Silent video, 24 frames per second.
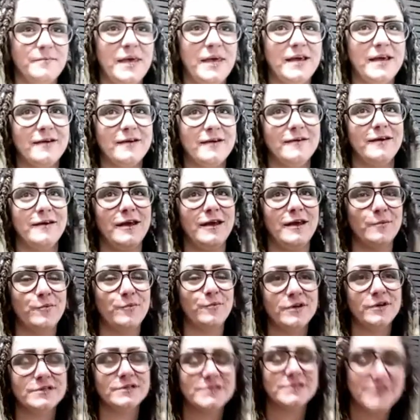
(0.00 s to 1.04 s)
make an
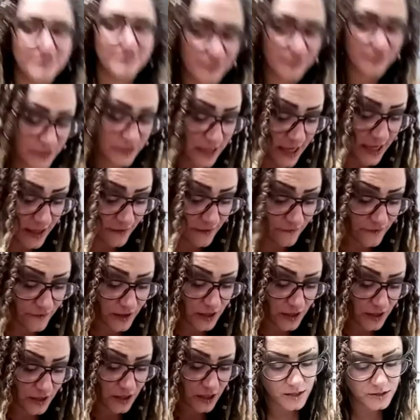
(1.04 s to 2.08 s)
imprint in your life,
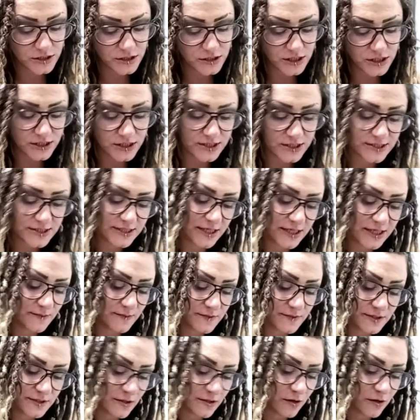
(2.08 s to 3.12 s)
and she just
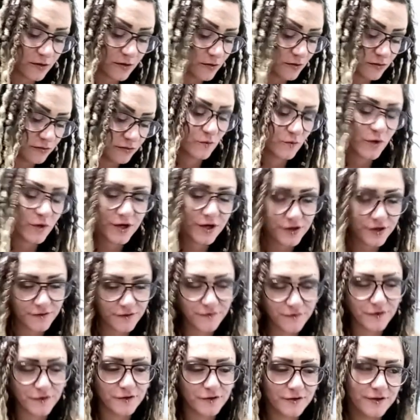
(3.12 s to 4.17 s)
seems so
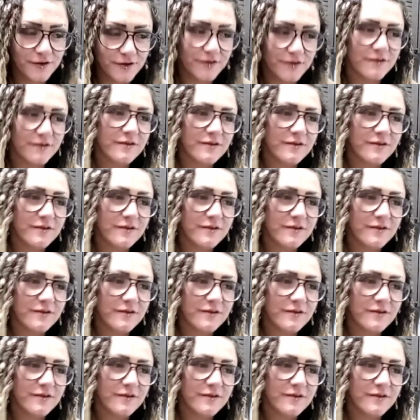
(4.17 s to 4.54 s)
wonderful. And